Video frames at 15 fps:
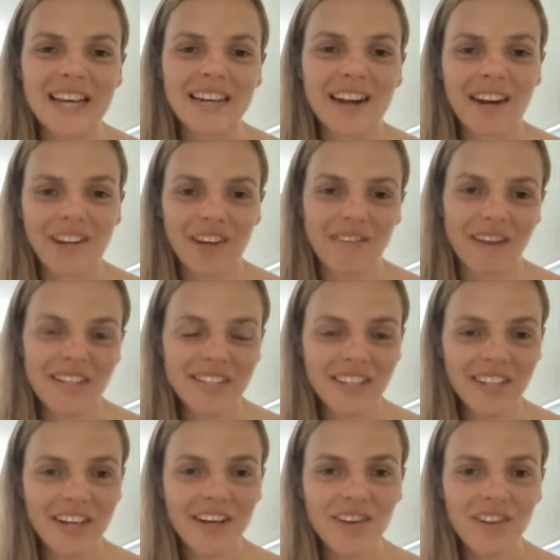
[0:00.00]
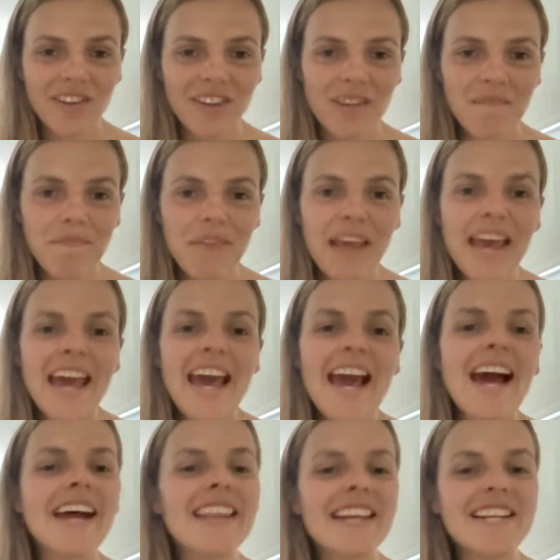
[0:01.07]
and cardiovascular health.
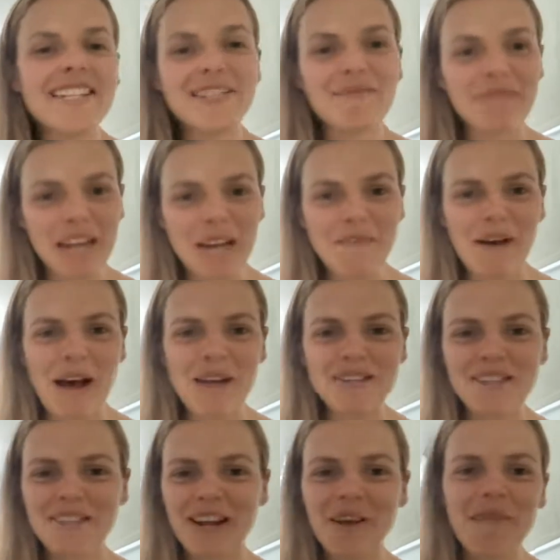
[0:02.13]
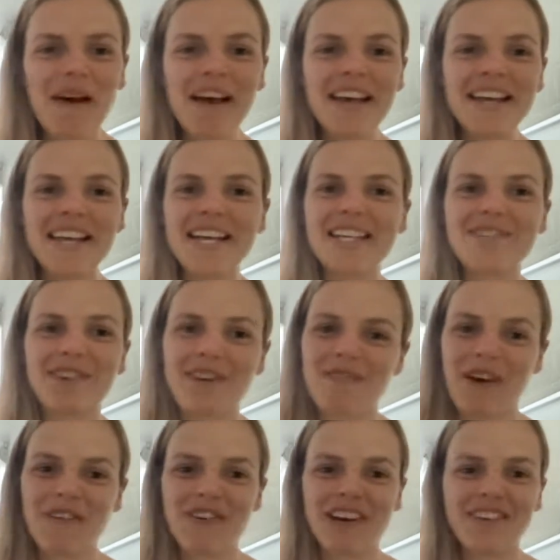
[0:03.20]
And then gymnema. Gymnema is one of
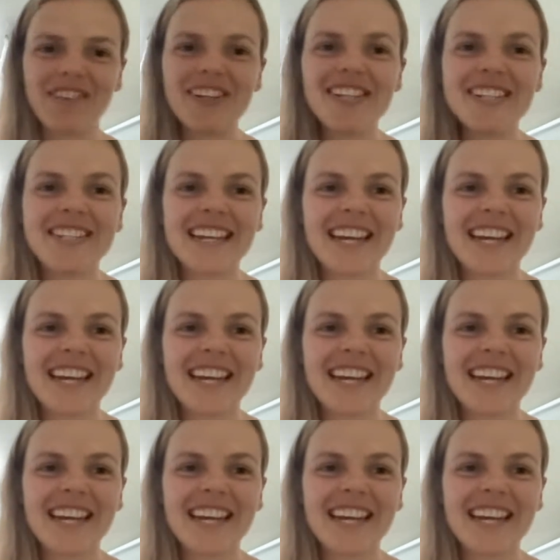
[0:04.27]
my favorites.